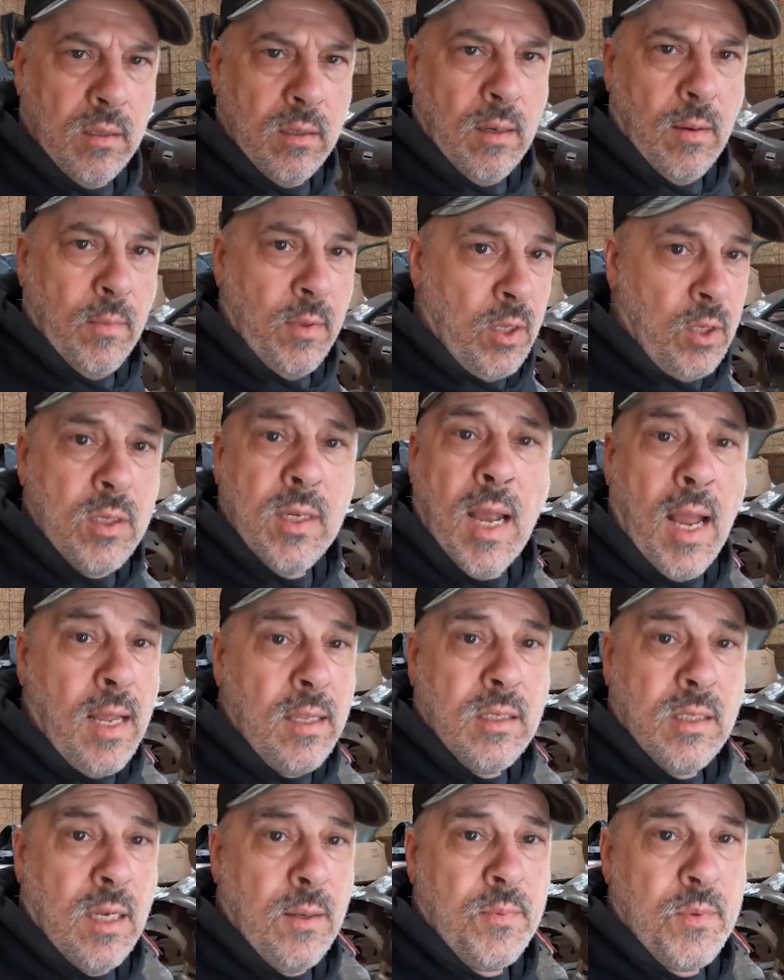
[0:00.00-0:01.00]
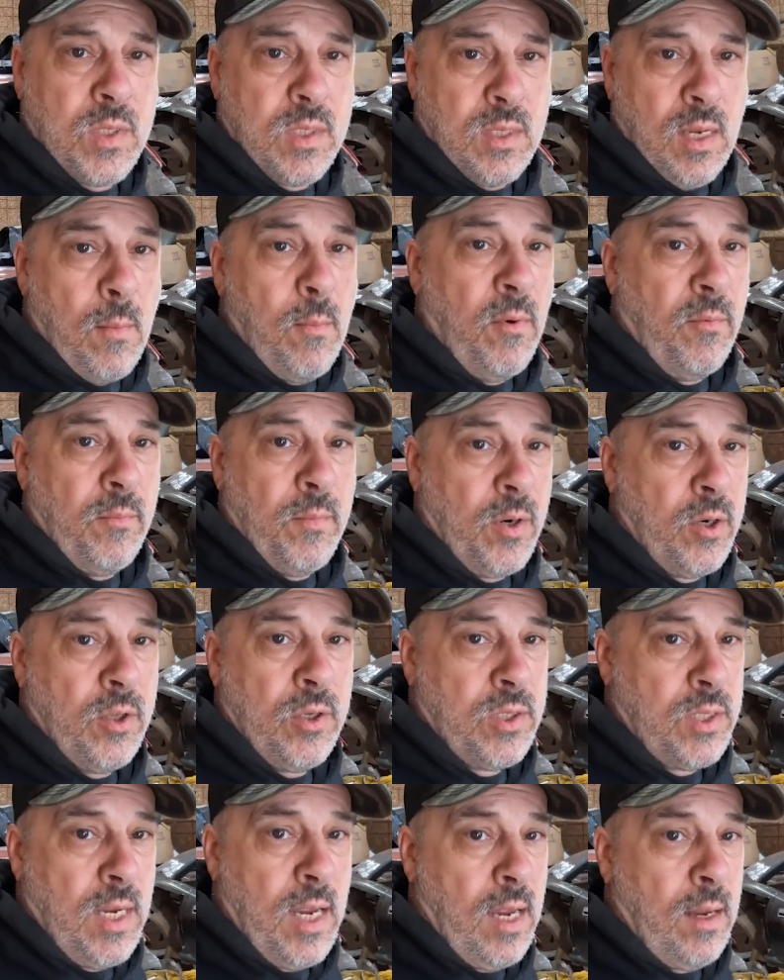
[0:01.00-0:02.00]
I mean, the concepts, some of them are the
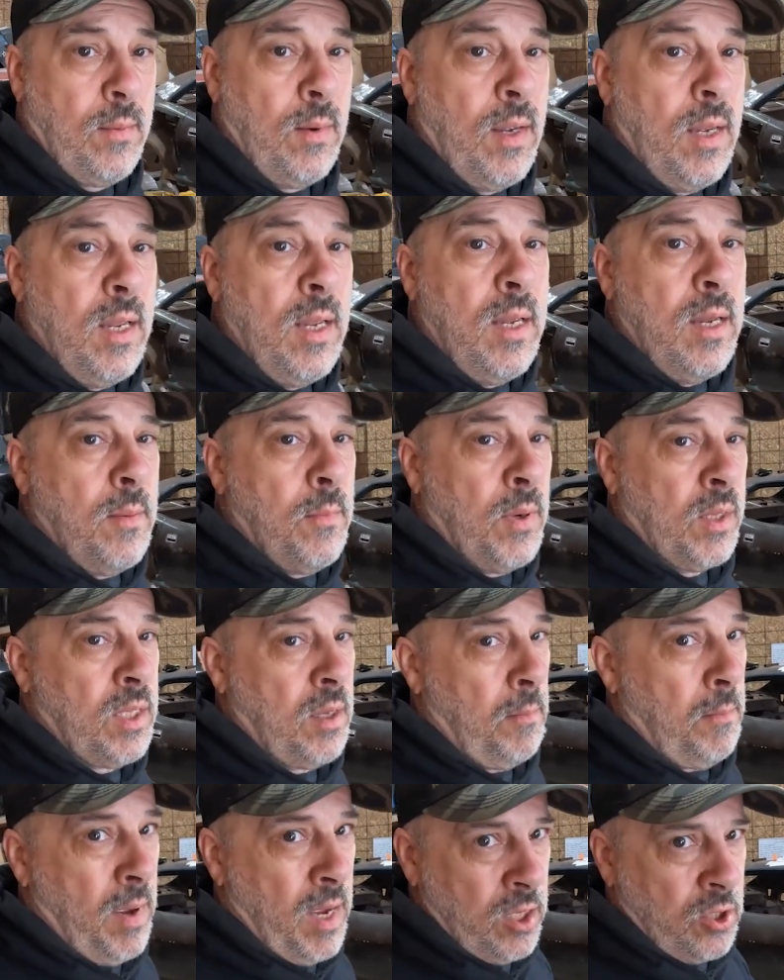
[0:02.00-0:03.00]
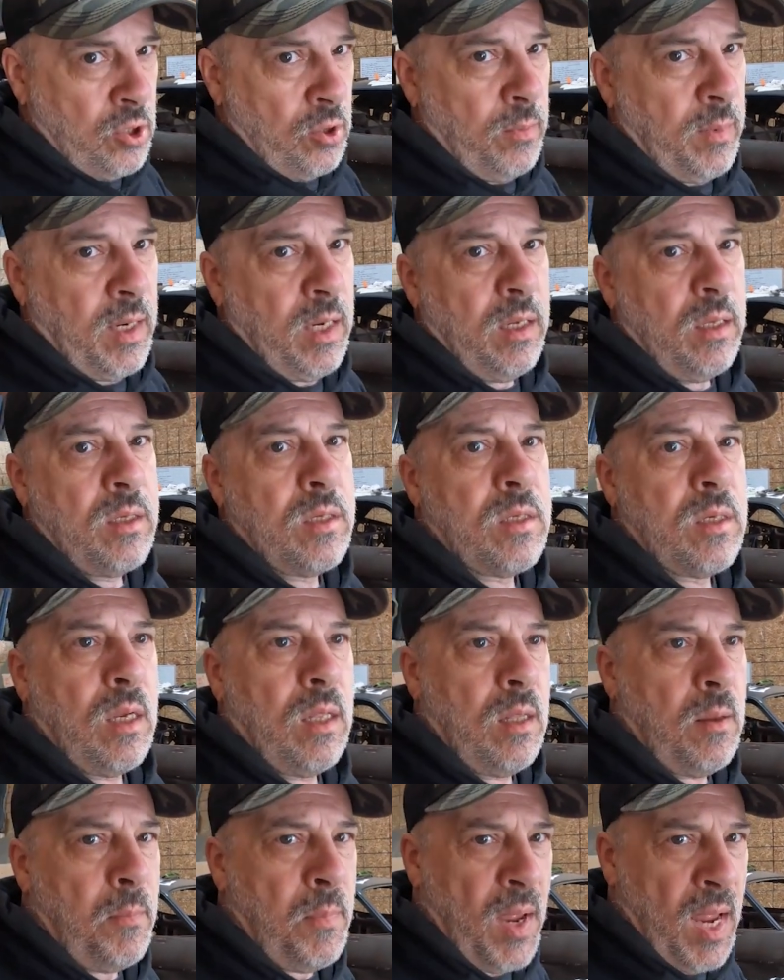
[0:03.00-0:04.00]
same, but the measurements
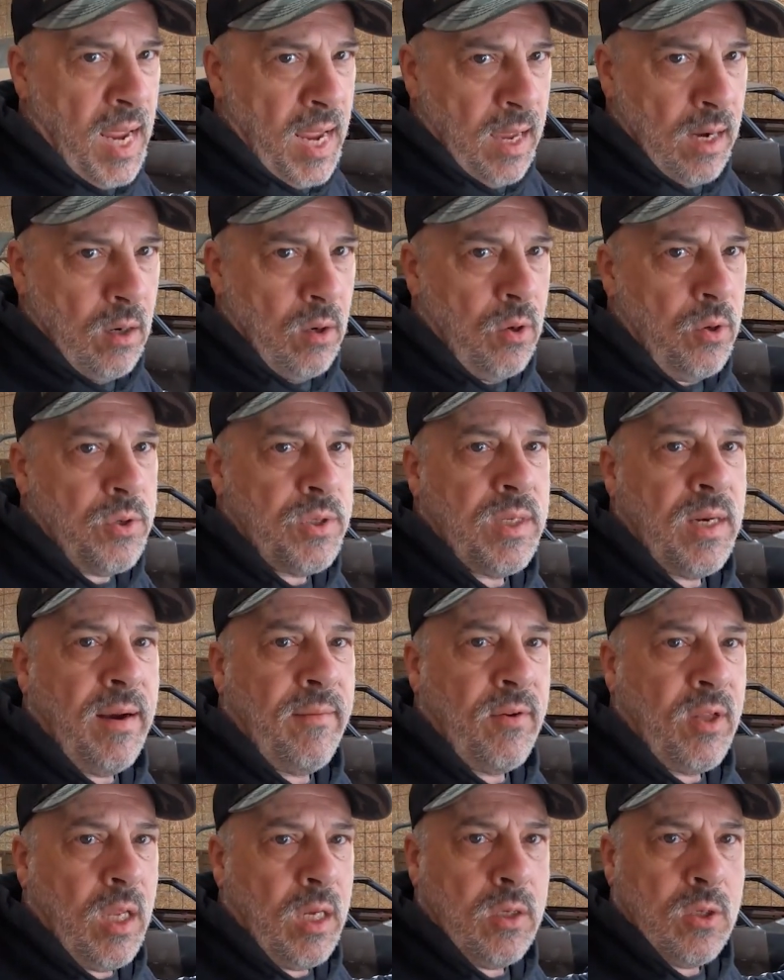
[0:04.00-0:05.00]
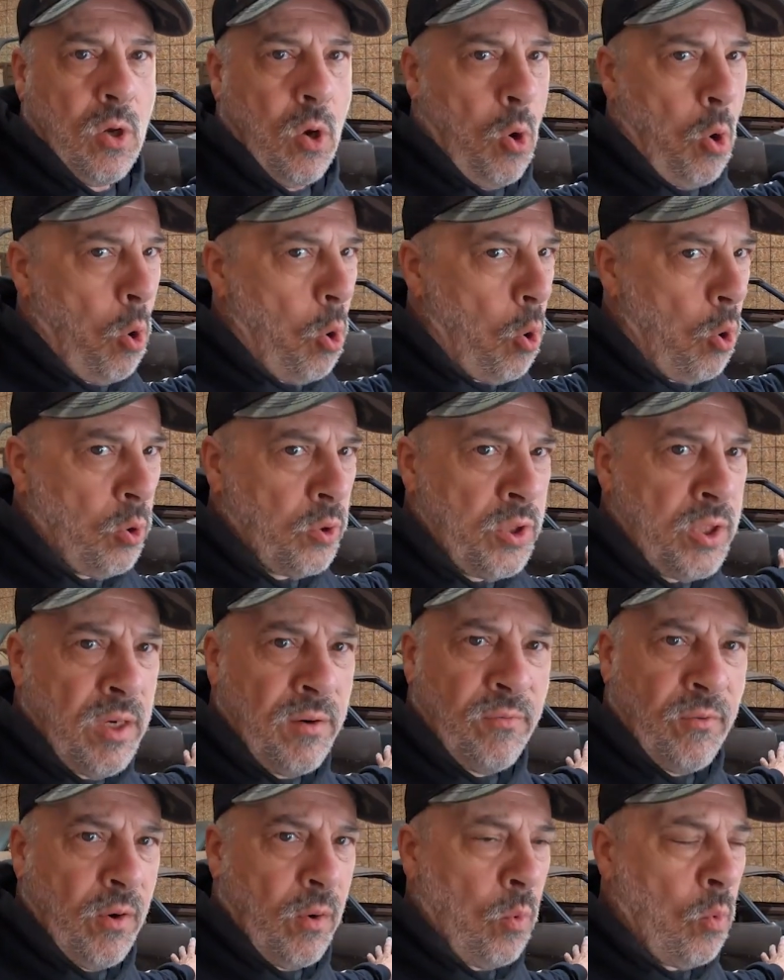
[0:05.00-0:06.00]
and the panels and everything's a whole
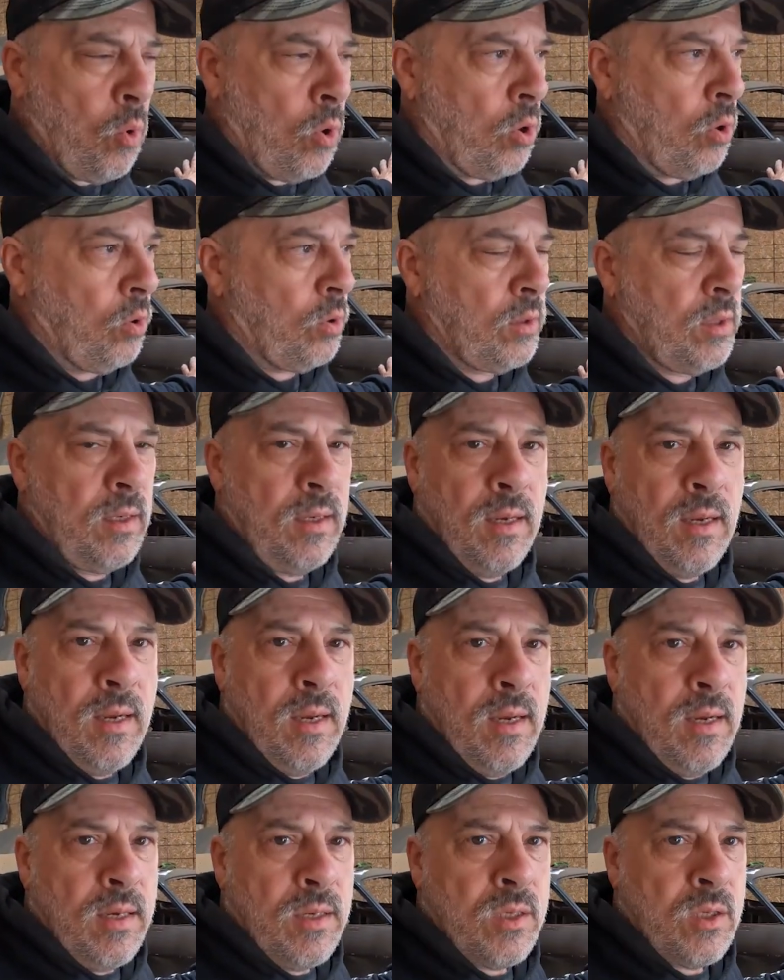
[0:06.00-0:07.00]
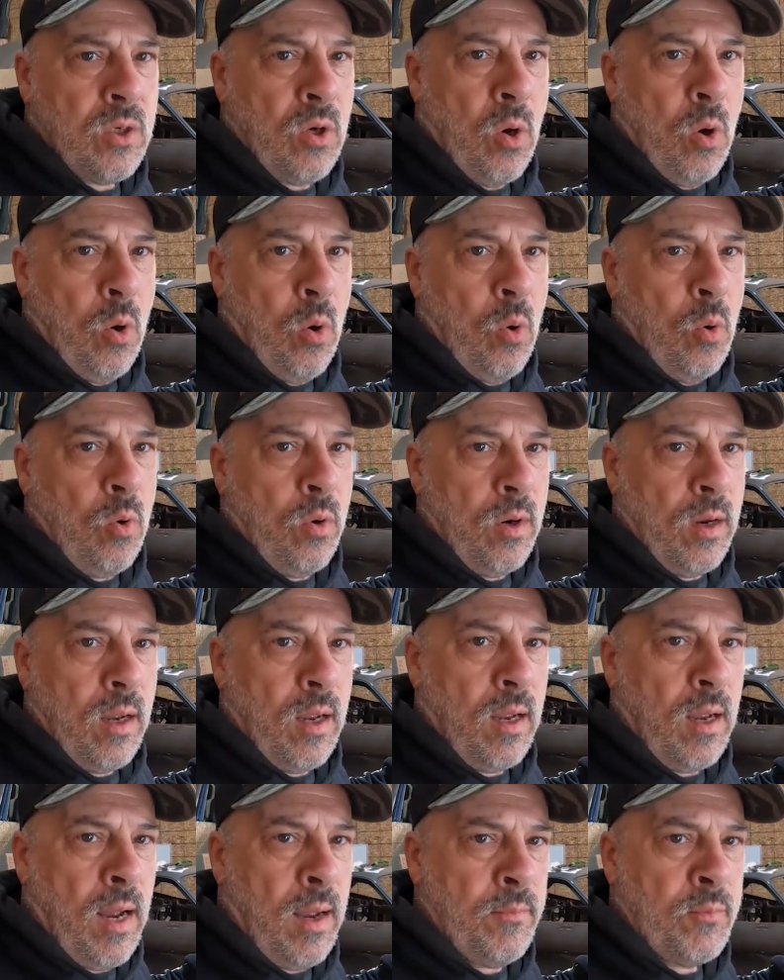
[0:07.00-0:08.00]
different world. So
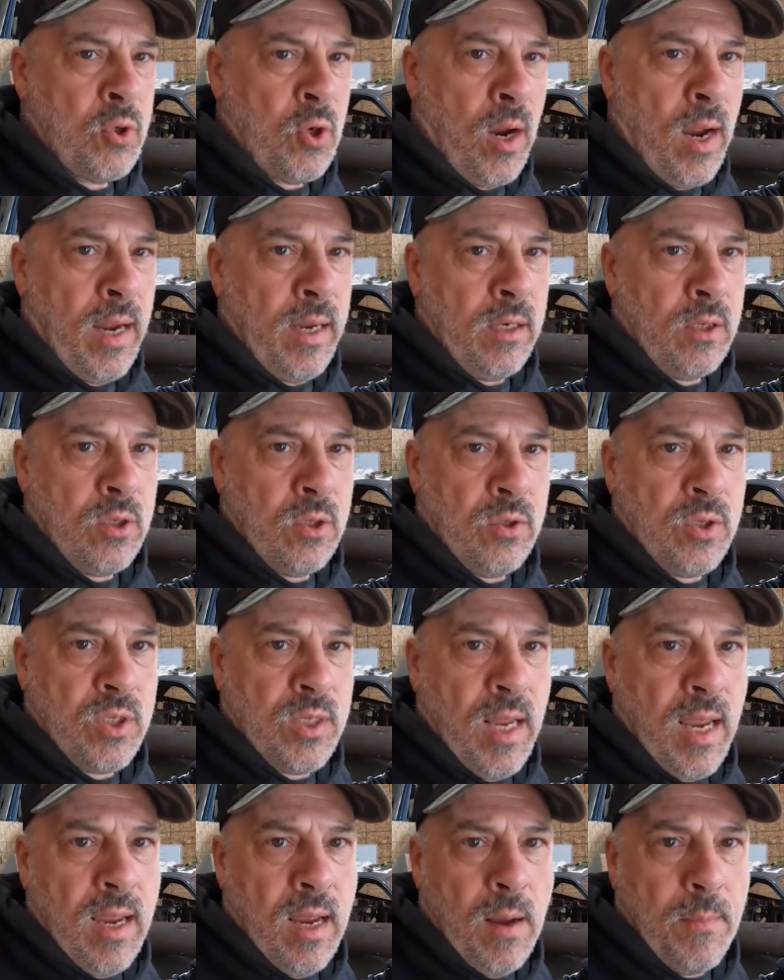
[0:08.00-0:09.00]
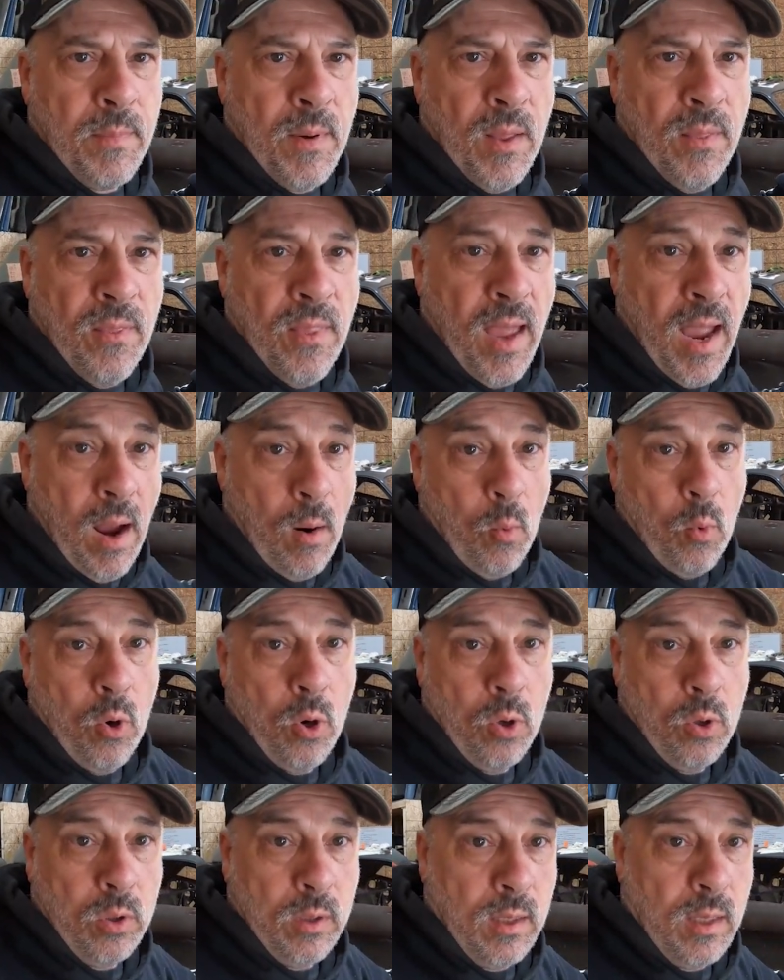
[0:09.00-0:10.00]
I'm trying to stay up on that
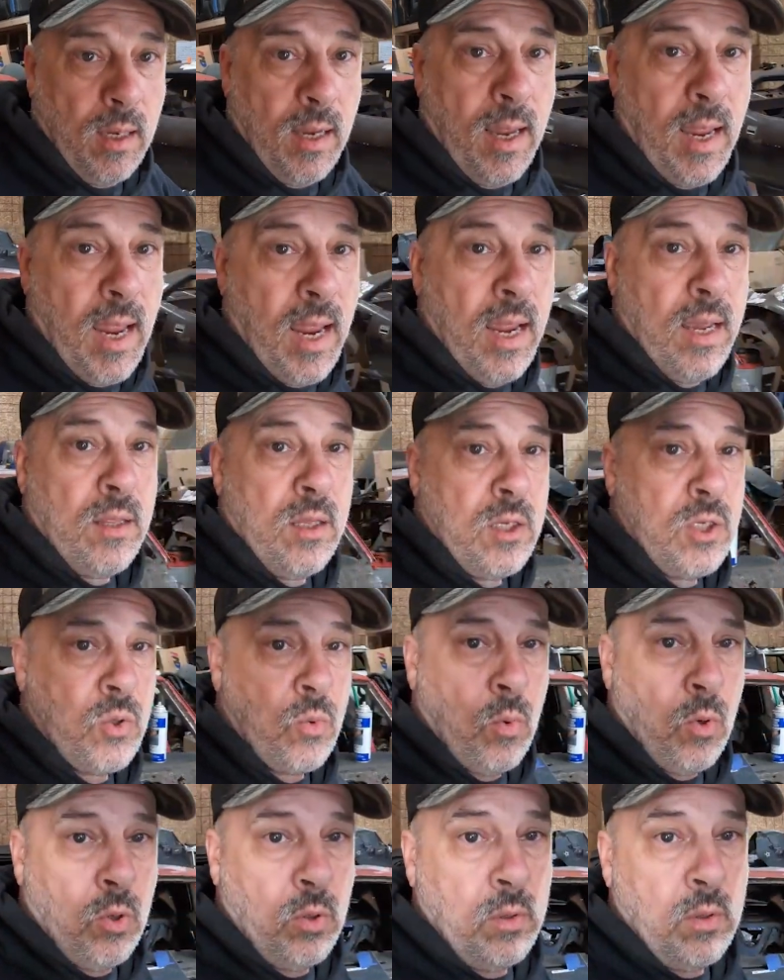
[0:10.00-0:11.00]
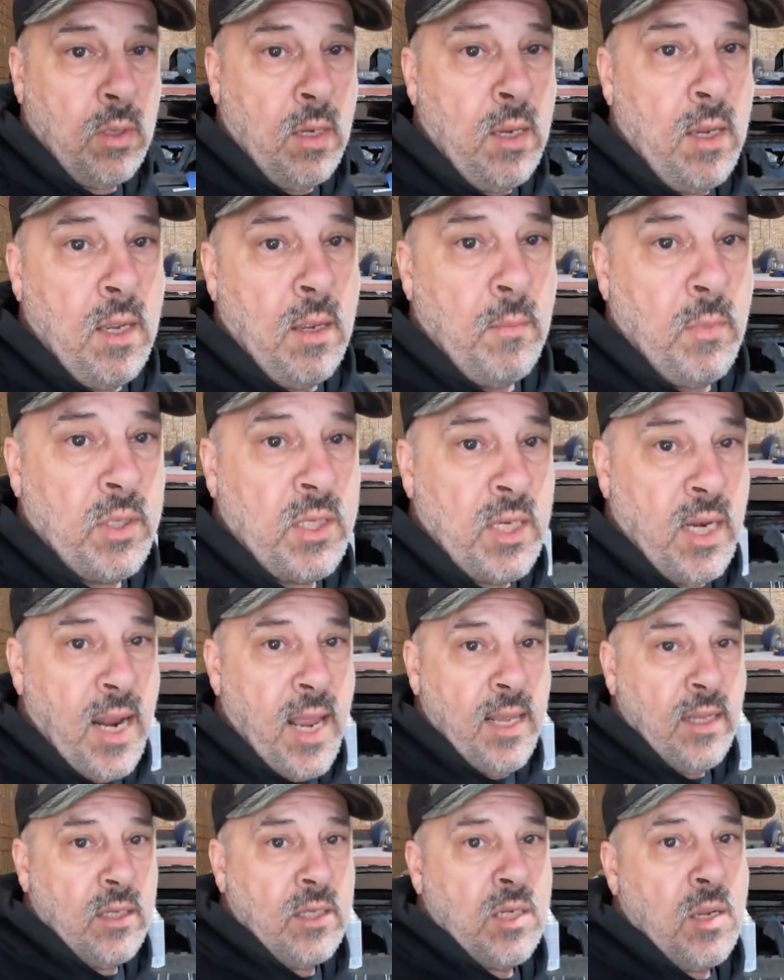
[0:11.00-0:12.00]
world and this world. But
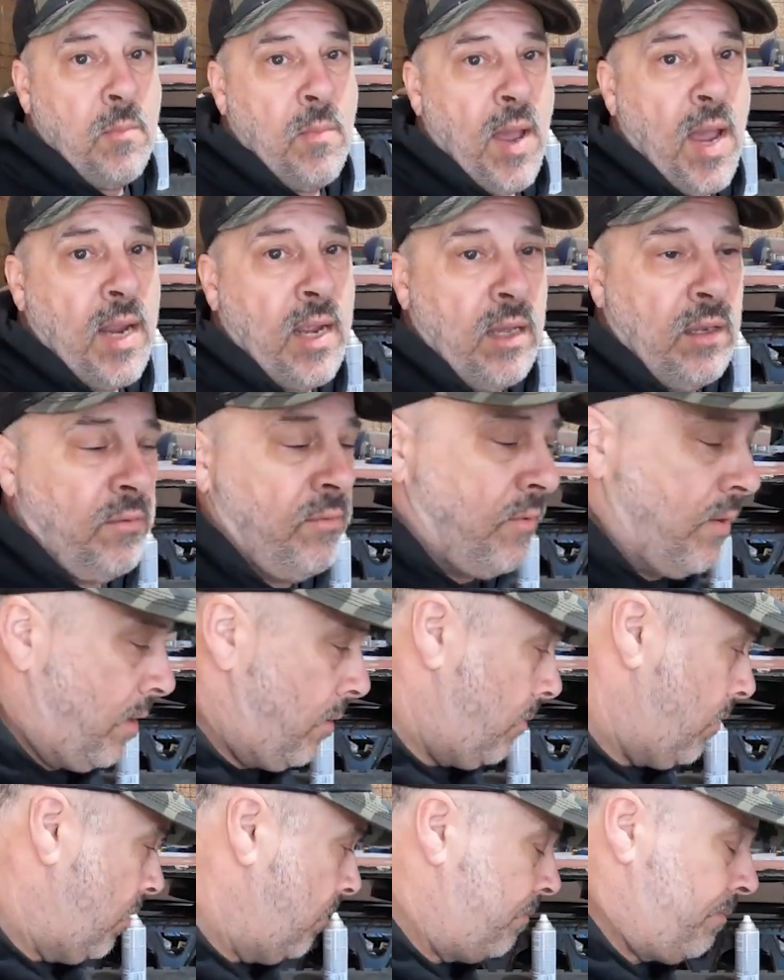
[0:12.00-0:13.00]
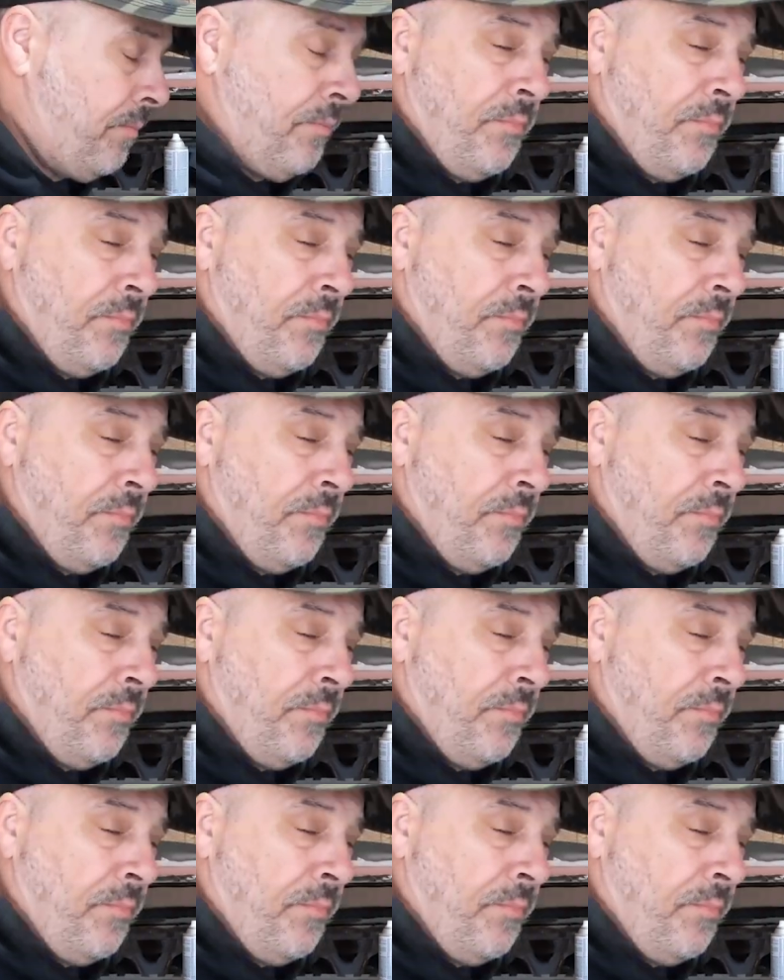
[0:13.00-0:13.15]
today, let's get back on the Firebird.